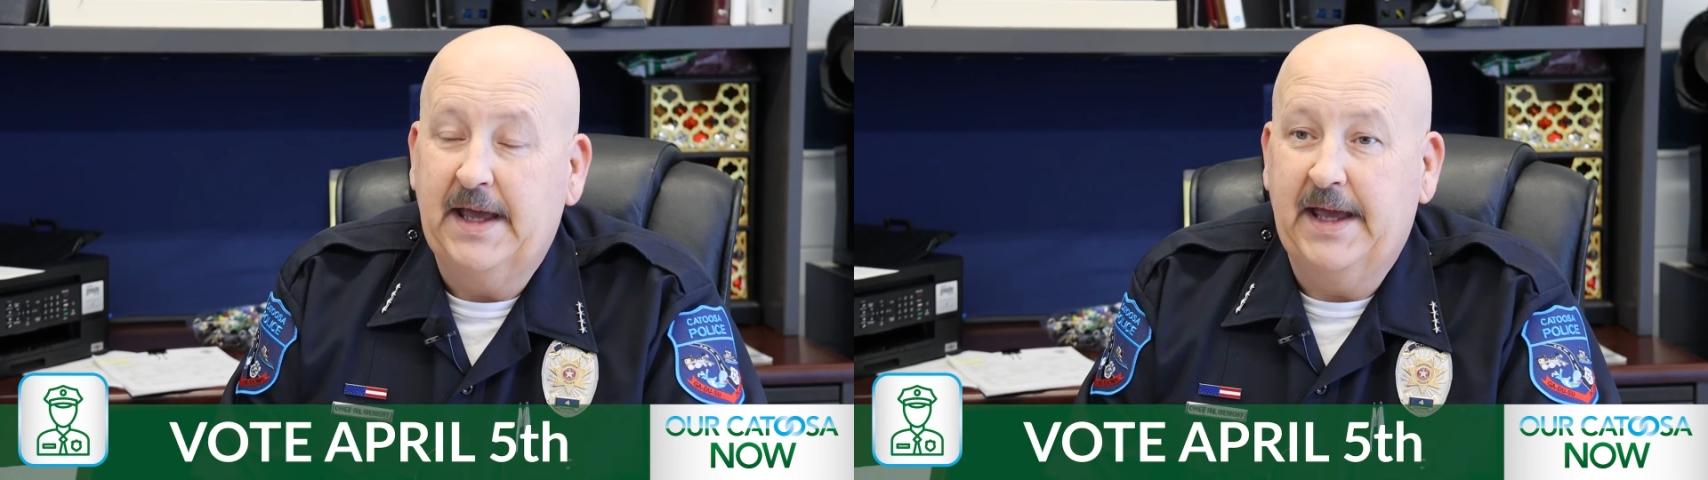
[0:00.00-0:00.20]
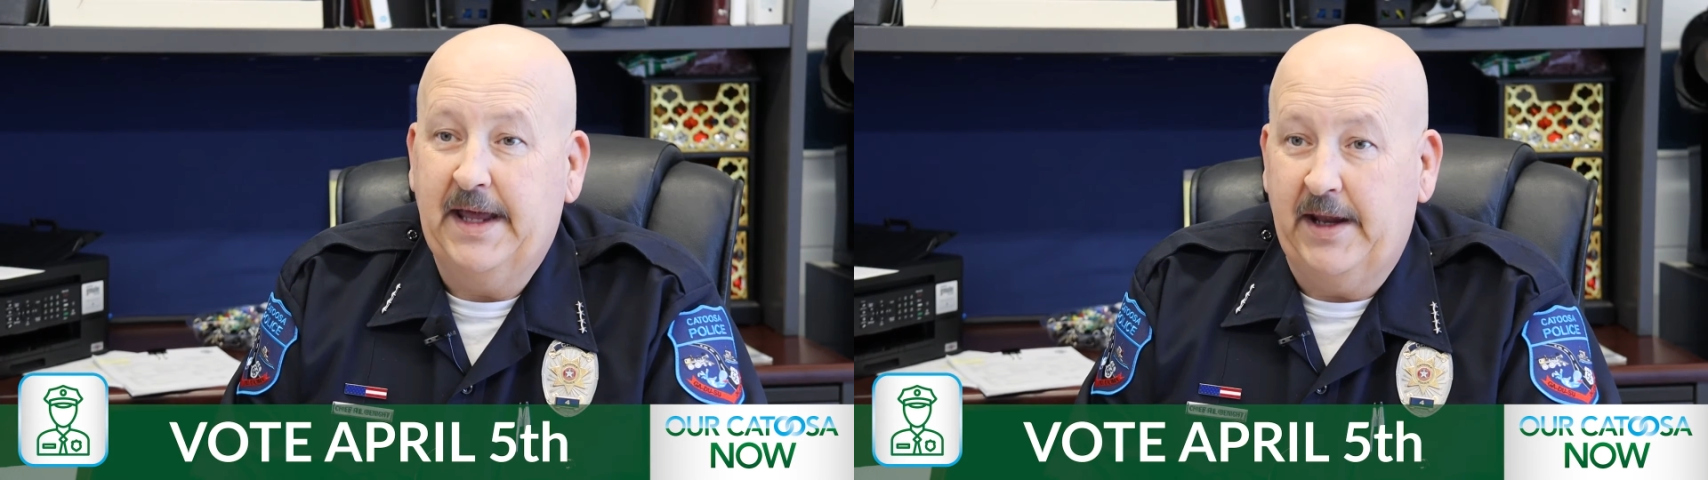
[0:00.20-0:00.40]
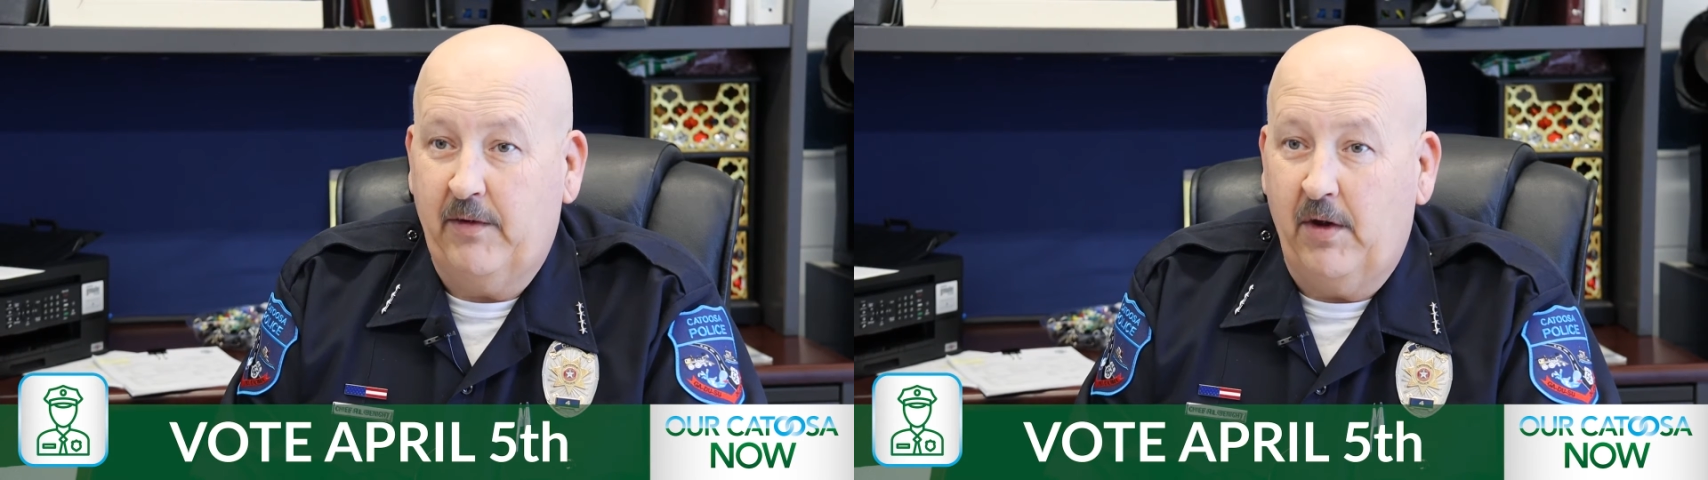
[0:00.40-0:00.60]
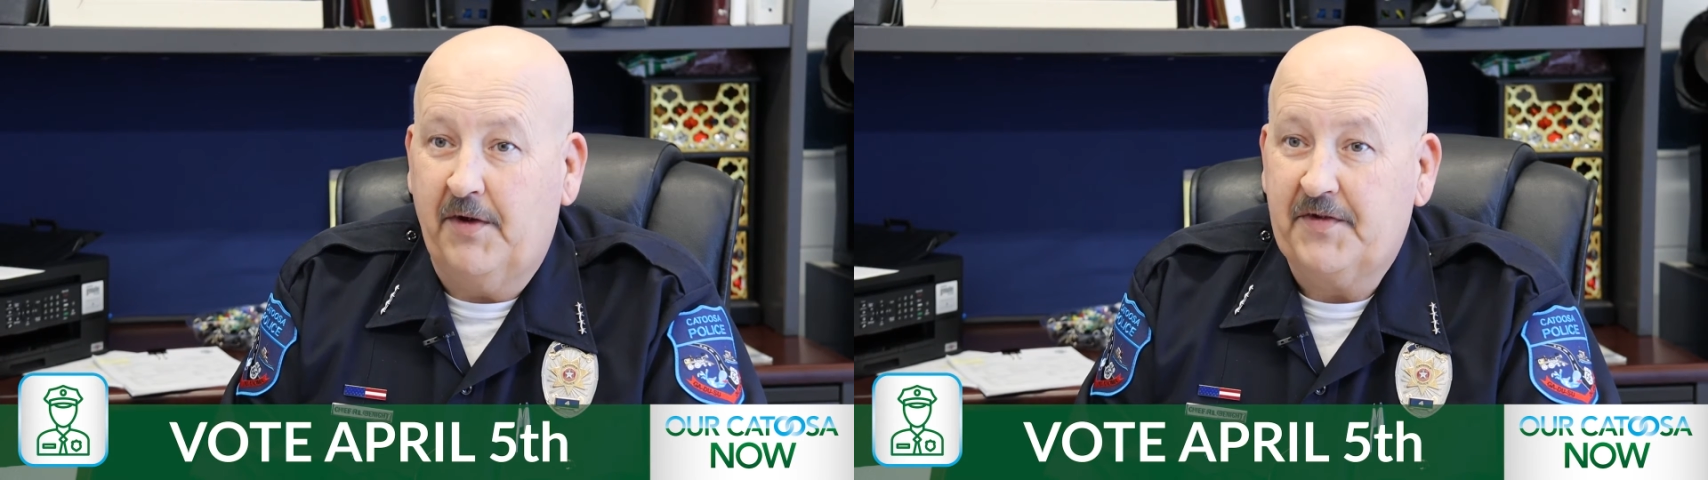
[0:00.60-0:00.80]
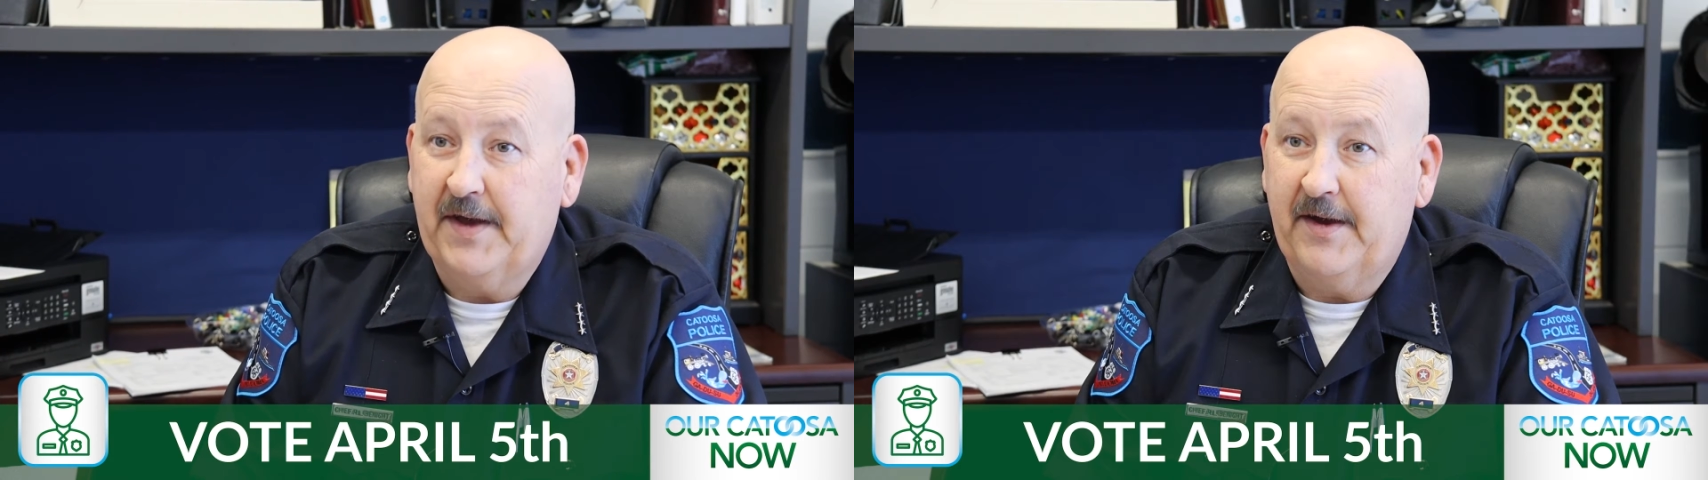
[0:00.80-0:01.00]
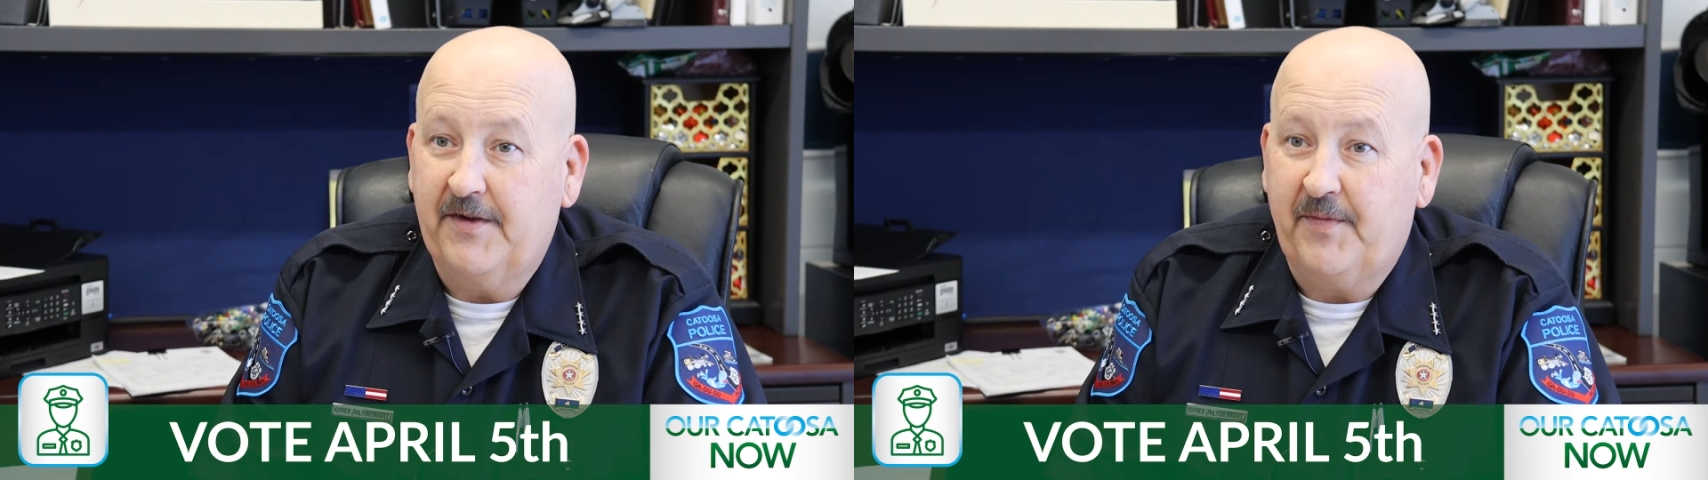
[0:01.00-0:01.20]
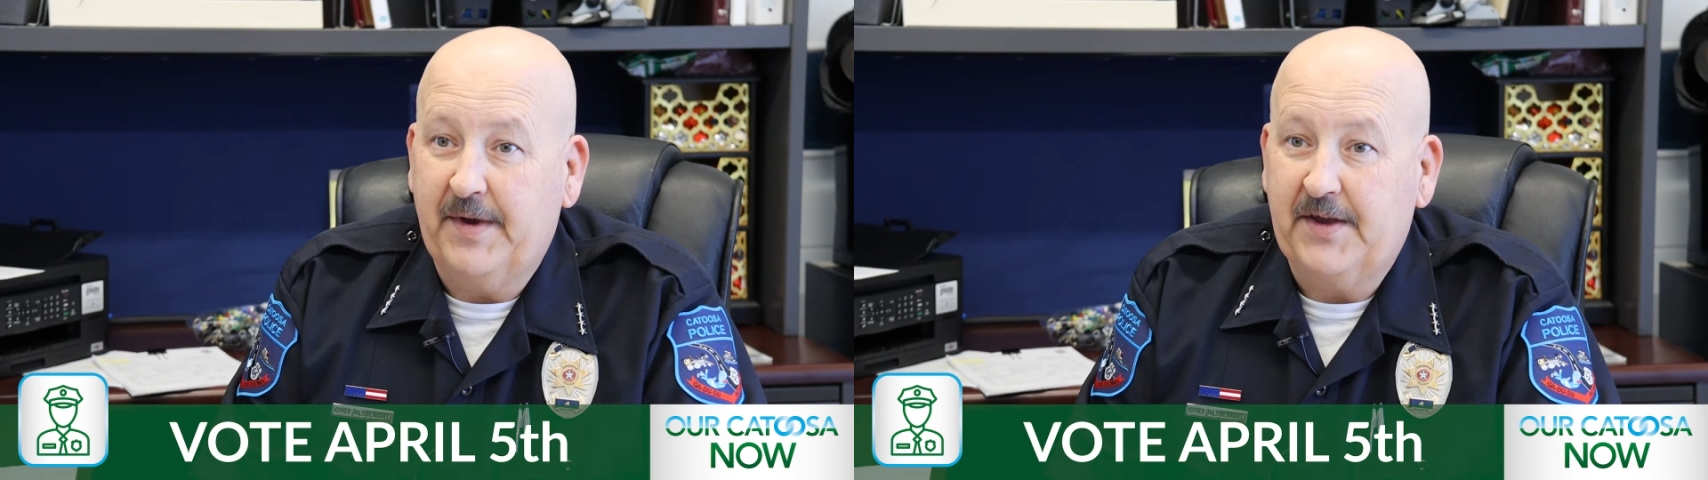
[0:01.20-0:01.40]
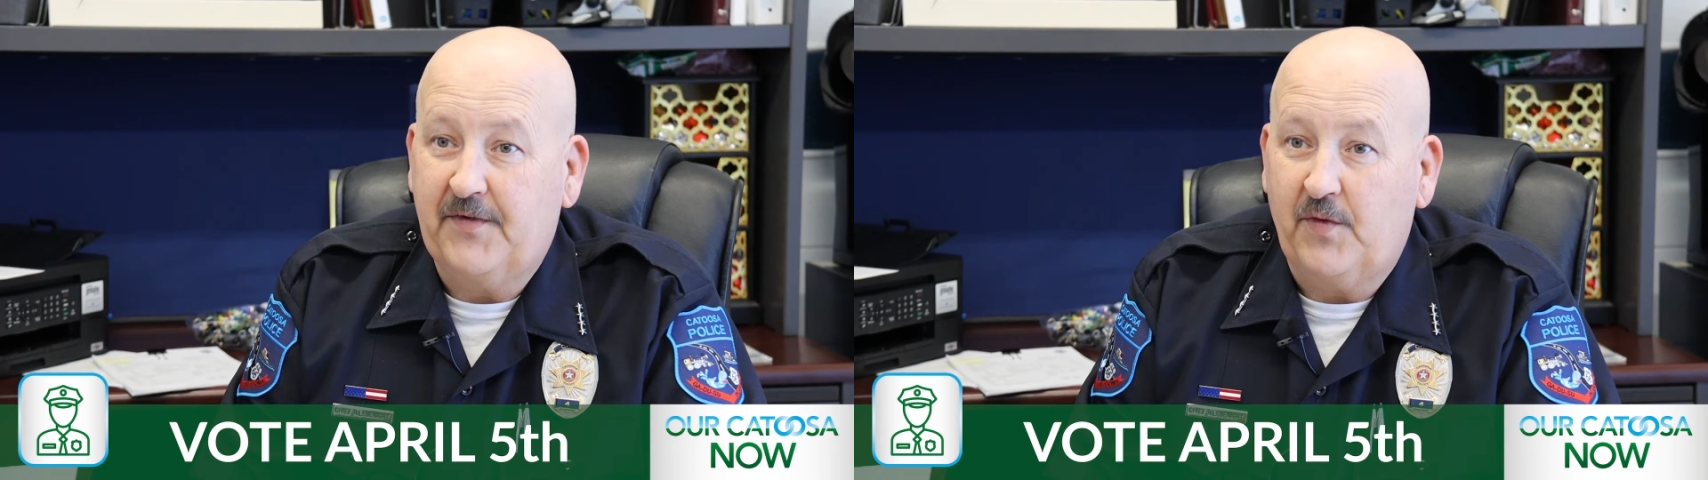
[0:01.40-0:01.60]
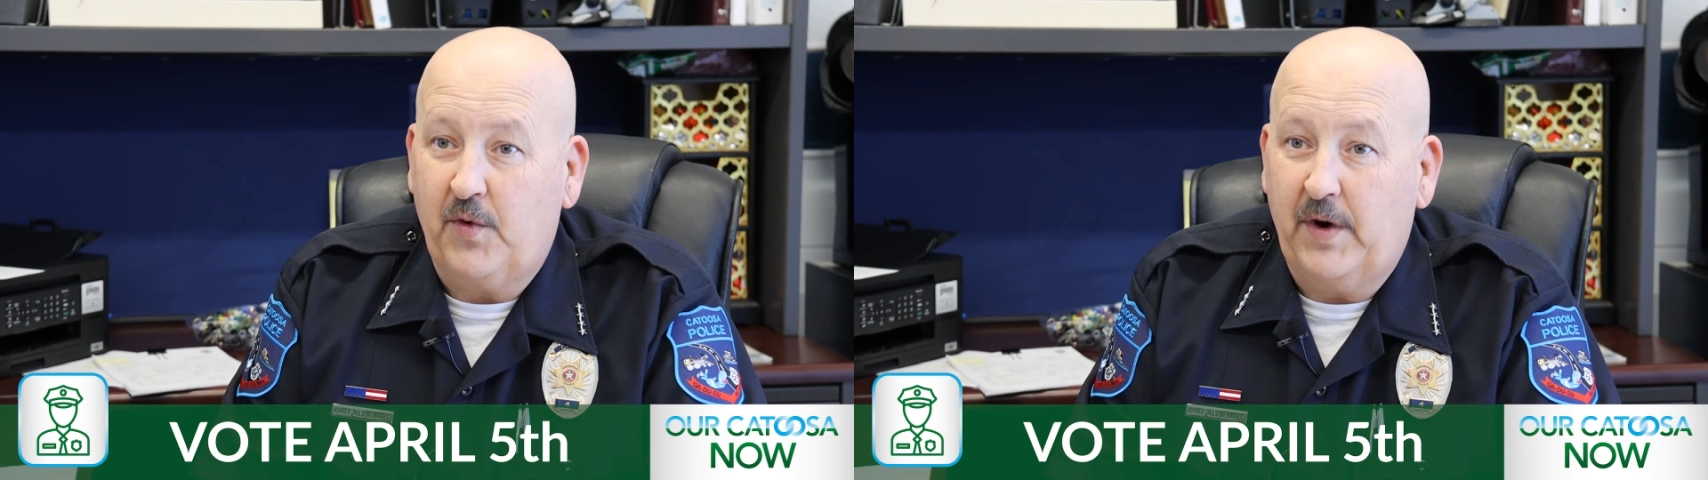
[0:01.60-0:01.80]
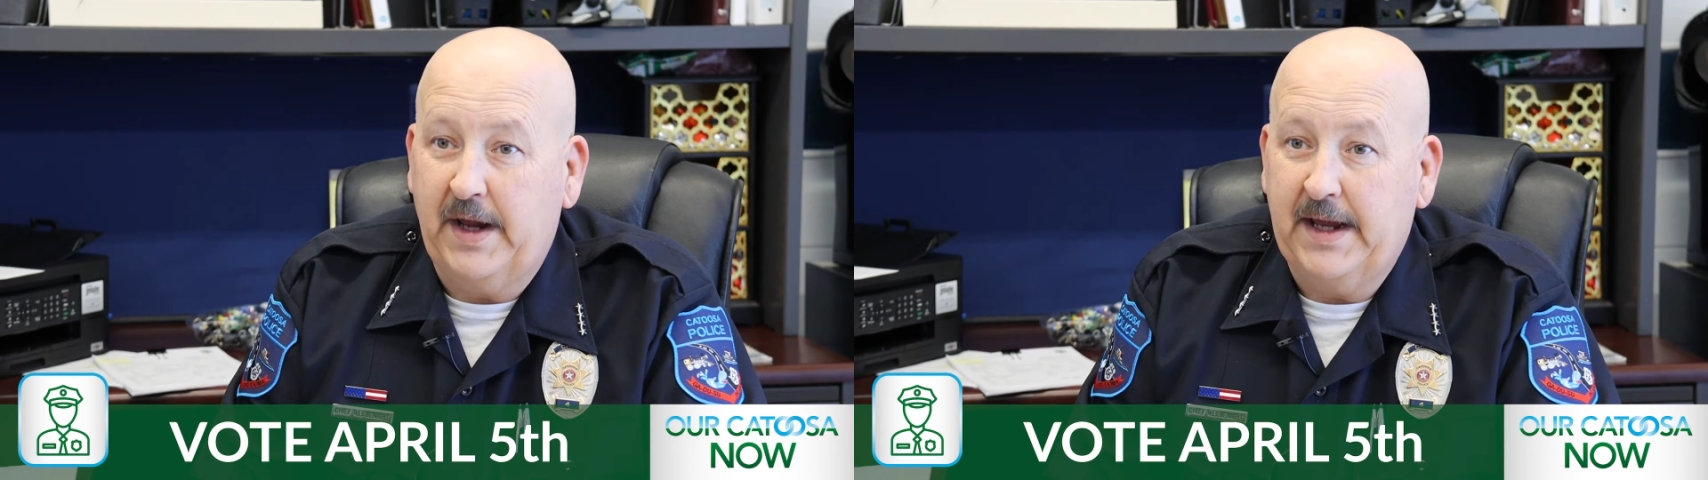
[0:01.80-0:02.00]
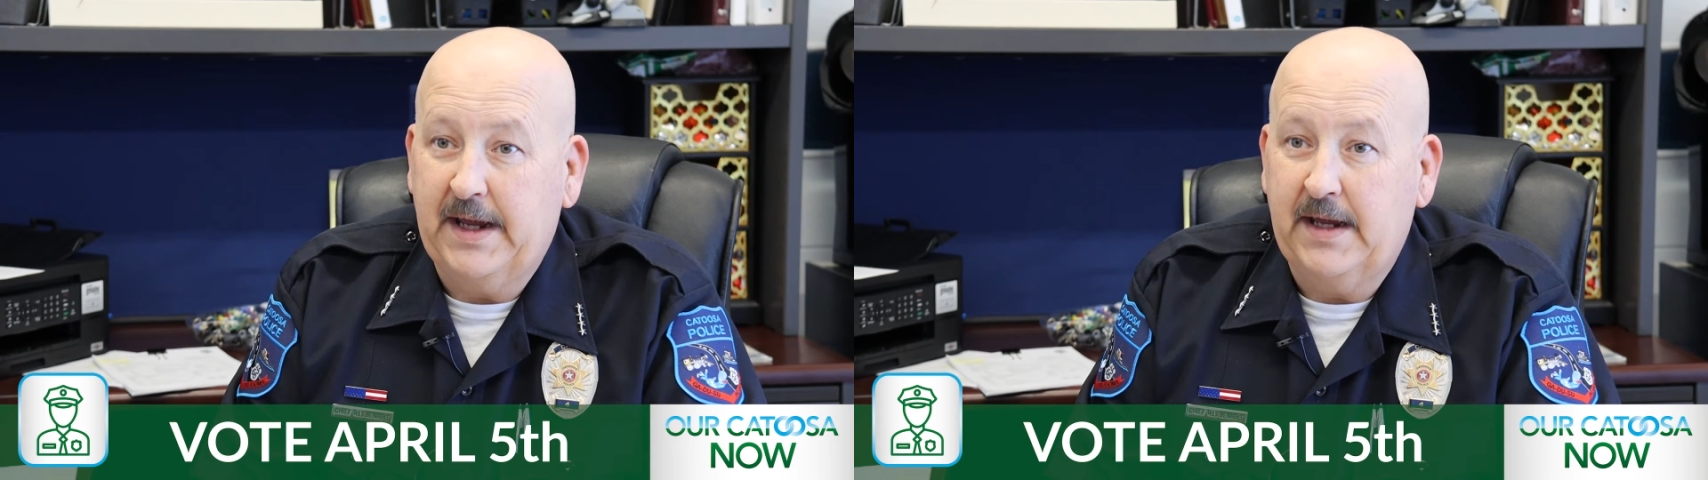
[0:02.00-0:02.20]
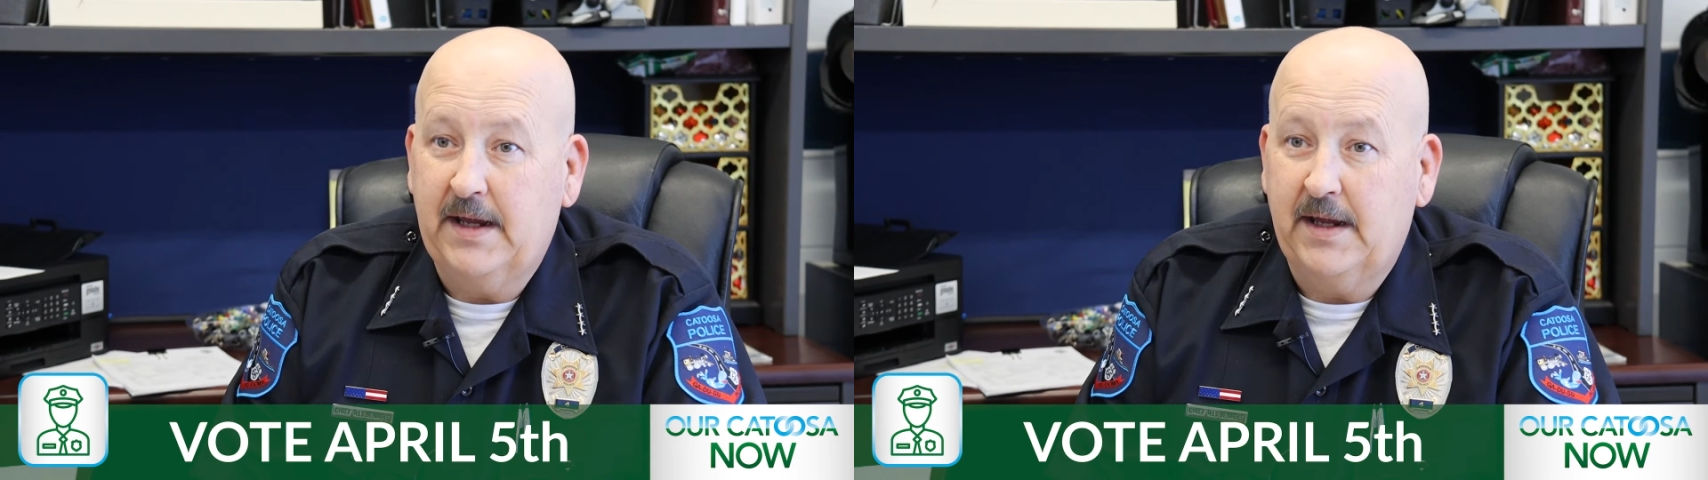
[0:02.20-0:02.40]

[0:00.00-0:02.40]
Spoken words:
and it will also have space for a